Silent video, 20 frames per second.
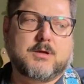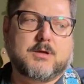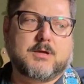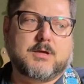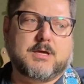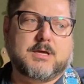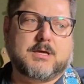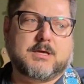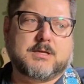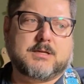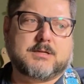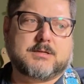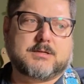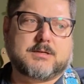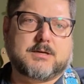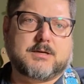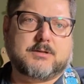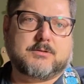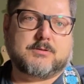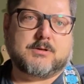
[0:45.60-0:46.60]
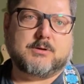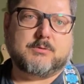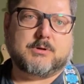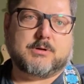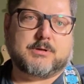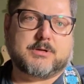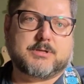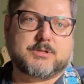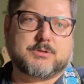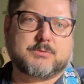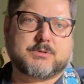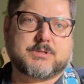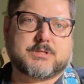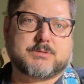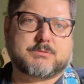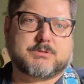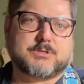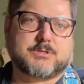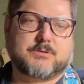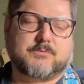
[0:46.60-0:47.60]
And I think what I'm going to do with this
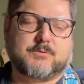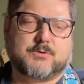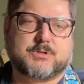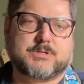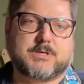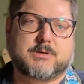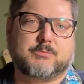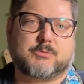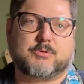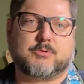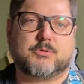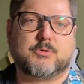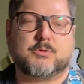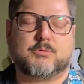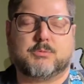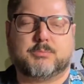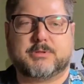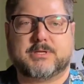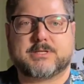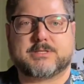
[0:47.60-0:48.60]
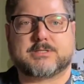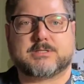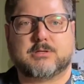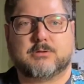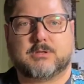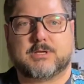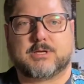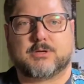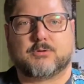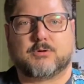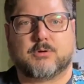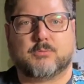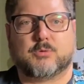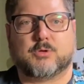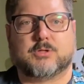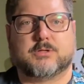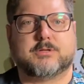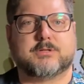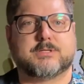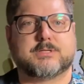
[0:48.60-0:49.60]
one, so the first time through, we'll play it slow like
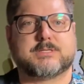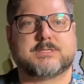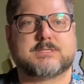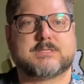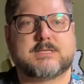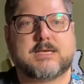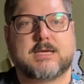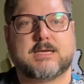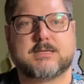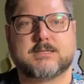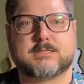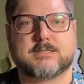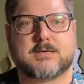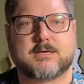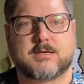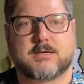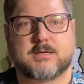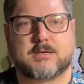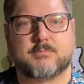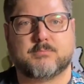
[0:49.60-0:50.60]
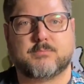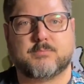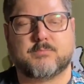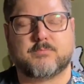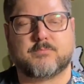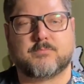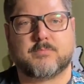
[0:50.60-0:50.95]
normal. The second time,